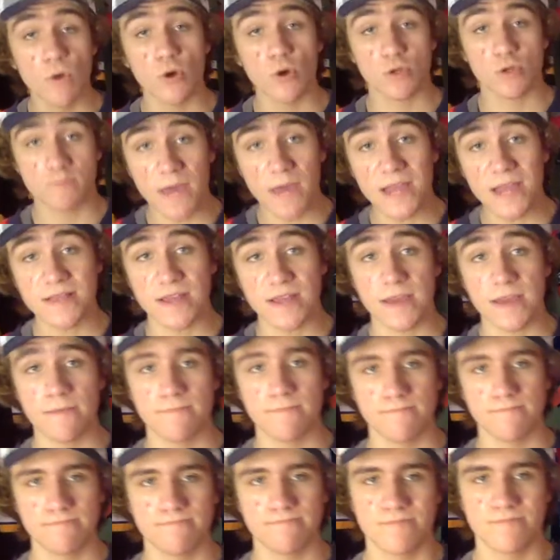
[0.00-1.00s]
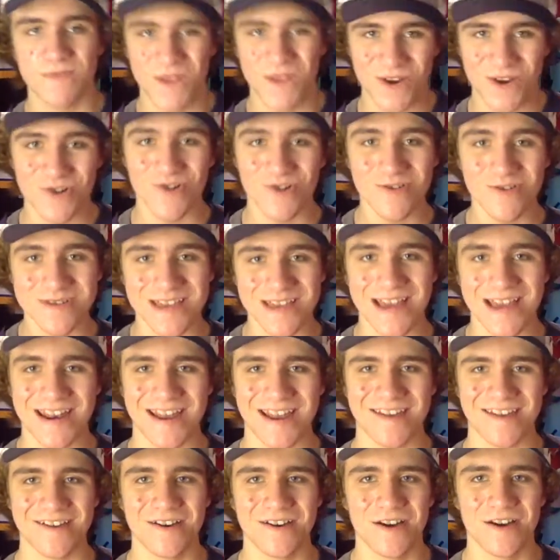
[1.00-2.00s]
mainly, their
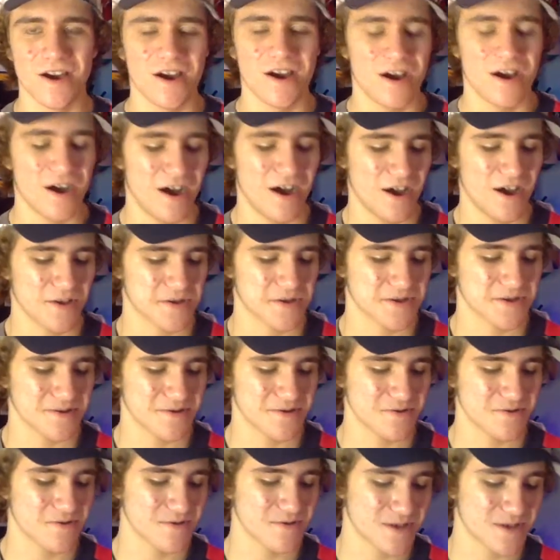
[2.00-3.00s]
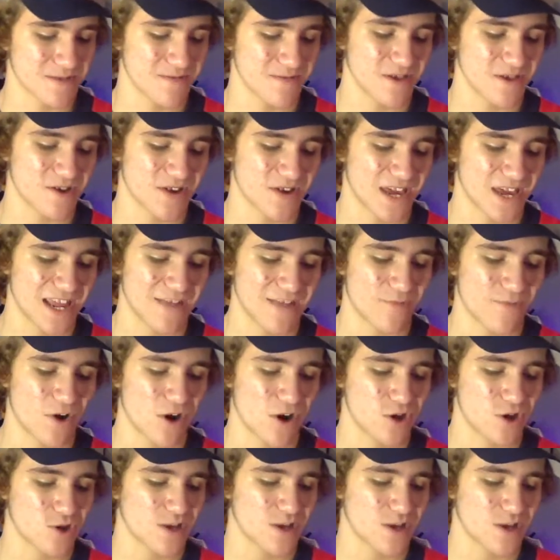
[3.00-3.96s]
goaltending. So some of their key departures